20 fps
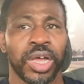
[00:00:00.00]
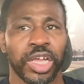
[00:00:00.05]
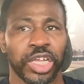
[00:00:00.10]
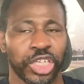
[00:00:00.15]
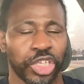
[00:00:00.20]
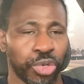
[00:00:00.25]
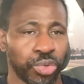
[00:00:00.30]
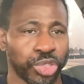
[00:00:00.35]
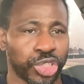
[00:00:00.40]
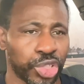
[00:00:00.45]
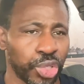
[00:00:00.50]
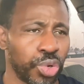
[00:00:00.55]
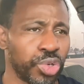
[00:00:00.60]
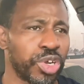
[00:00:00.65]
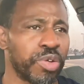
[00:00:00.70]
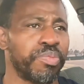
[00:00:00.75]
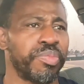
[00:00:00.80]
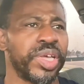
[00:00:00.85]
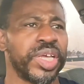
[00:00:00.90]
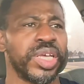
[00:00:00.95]
YouTube
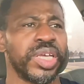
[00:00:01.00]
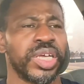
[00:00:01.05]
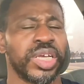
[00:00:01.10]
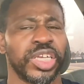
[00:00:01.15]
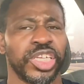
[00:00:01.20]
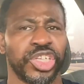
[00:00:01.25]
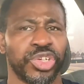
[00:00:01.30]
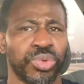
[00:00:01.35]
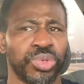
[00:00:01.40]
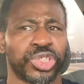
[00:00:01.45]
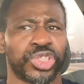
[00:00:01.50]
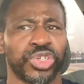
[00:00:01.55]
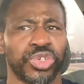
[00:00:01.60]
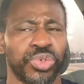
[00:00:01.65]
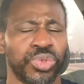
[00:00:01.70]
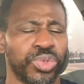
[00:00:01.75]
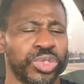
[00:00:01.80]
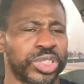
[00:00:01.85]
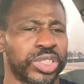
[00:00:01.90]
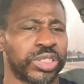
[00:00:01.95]

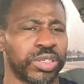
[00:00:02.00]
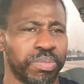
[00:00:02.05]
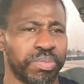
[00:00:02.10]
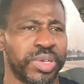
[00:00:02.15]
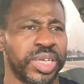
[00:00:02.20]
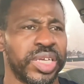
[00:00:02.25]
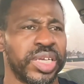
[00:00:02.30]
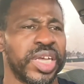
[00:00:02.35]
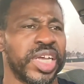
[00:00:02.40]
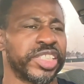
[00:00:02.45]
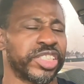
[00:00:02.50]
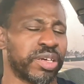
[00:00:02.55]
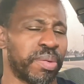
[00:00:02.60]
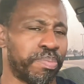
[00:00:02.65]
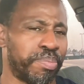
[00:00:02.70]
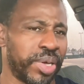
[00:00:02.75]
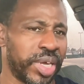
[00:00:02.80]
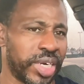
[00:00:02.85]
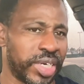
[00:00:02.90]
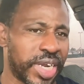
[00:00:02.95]
to me is a
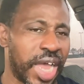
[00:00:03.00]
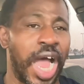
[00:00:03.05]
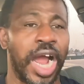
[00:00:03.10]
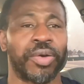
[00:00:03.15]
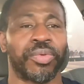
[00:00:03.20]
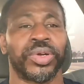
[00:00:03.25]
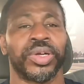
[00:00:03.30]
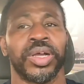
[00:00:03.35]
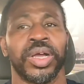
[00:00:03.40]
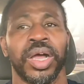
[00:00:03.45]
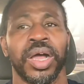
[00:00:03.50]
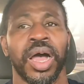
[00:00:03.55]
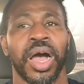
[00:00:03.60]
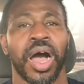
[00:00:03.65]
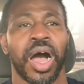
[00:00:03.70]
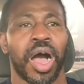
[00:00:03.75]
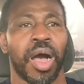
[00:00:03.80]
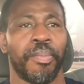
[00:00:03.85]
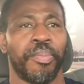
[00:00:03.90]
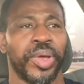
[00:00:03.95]
big diary.
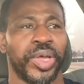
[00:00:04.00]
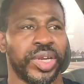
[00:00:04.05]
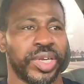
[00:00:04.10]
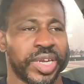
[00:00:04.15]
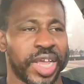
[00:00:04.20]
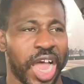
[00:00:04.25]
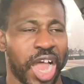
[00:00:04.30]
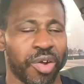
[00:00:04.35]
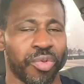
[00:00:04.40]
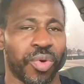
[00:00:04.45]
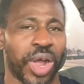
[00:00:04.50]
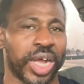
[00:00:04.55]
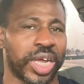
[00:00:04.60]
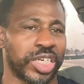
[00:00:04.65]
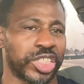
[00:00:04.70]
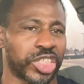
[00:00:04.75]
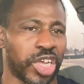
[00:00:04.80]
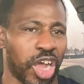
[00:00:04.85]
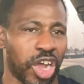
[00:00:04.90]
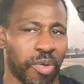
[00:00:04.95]
A big diary where I
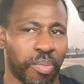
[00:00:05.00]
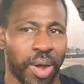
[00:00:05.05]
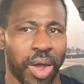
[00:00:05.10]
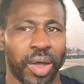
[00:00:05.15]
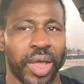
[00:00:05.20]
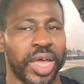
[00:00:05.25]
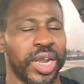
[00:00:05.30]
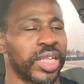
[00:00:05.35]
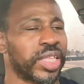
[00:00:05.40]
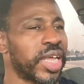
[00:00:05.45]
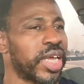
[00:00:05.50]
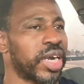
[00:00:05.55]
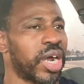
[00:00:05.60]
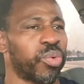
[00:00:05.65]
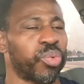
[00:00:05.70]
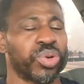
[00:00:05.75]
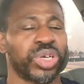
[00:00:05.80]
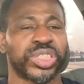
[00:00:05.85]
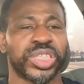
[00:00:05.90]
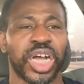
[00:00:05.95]
can talk about anything I
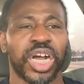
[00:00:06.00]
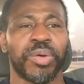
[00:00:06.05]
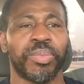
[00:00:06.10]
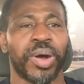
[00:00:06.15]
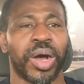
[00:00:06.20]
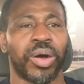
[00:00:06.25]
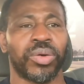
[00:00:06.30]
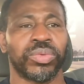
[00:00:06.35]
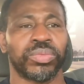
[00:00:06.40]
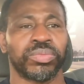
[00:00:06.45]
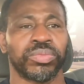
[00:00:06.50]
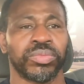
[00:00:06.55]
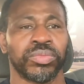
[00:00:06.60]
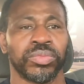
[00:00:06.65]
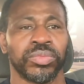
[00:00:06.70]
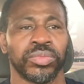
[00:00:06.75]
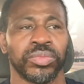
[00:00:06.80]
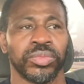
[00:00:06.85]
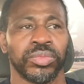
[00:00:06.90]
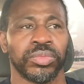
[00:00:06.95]
want to talk about
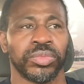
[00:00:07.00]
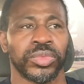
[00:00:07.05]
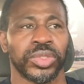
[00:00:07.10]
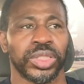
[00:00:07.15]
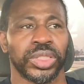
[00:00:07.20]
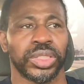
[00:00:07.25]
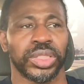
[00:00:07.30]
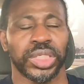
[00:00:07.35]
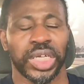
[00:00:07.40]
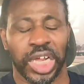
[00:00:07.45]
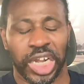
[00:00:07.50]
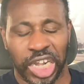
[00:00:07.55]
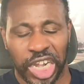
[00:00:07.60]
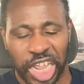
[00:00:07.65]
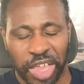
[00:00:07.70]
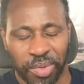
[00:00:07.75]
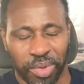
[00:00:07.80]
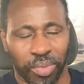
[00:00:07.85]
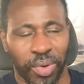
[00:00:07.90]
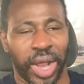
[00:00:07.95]
and
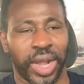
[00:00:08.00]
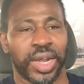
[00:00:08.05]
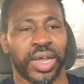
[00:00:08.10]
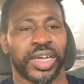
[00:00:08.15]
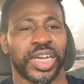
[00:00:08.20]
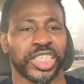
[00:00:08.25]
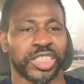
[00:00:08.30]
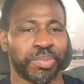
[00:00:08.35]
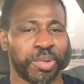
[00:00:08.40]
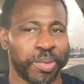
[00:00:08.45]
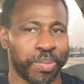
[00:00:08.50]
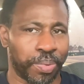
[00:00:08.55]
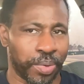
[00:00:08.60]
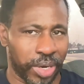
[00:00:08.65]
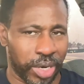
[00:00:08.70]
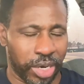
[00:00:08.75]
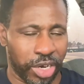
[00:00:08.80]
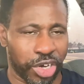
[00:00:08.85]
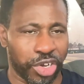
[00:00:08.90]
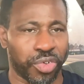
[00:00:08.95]
leave it right there. That's me
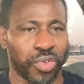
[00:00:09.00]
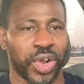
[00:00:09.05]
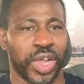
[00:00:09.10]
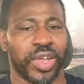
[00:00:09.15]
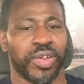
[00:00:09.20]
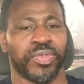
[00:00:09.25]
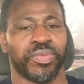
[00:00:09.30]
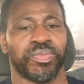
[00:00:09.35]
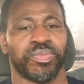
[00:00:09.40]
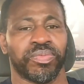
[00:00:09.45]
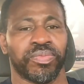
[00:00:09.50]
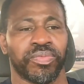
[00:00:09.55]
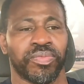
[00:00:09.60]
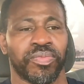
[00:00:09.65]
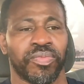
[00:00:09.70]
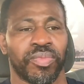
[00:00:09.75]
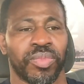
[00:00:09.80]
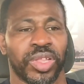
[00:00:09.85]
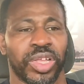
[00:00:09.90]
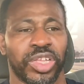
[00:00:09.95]
putting it in the grave.
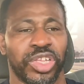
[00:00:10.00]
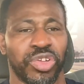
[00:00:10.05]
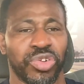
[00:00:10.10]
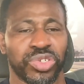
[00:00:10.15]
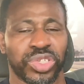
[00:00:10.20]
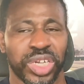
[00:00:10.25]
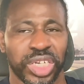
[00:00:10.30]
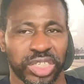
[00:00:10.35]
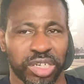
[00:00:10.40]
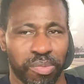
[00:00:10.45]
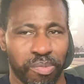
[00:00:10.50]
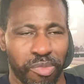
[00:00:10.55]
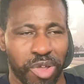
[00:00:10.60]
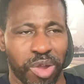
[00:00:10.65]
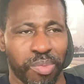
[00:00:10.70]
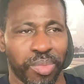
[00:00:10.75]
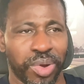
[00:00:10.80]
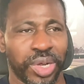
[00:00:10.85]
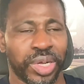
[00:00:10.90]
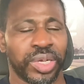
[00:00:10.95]
Using it as a
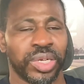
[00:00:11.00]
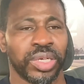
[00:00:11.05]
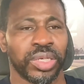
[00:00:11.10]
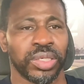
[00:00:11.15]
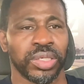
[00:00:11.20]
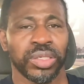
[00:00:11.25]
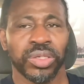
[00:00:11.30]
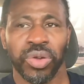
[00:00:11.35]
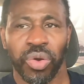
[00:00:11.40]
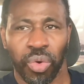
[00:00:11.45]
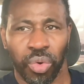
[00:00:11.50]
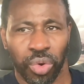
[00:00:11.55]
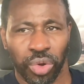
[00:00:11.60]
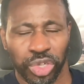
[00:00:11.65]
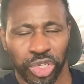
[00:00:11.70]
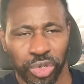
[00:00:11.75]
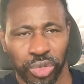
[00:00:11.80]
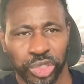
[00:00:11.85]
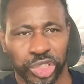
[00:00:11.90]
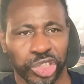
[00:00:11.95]
memory
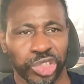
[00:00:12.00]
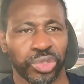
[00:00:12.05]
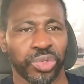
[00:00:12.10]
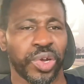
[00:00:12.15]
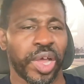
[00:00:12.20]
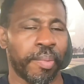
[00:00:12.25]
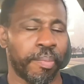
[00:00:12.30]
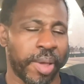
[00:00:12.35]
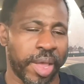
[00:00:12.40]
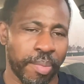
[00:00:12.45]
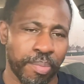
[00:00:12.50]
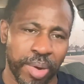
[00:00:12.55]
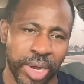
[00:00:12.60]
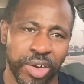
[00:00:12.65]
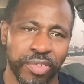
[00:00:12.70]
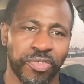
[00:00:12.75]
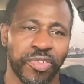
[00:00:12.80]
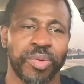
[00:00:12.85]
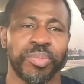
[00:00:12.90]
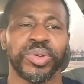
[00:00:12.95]
on YouTube and make
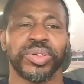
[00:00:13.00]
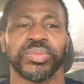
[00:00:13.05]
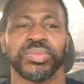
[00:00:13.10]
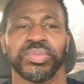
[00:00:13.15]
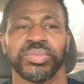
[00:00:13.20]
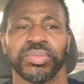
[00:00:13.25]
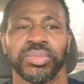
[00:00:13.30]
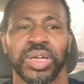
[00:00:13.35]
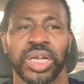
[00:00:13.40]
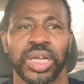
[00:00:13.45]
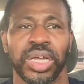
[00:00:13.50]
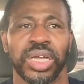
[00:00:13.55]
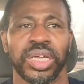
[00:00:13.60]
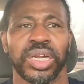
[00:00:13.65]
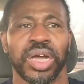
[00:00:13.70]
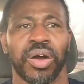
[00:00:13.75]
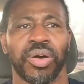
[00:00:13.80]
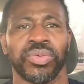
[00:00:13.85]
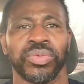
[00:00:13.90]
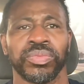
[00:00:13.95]
money from it, you
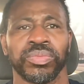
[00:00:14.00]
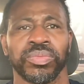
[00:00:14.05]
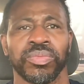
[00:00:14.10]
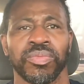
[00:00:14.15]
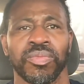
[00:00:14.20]
know?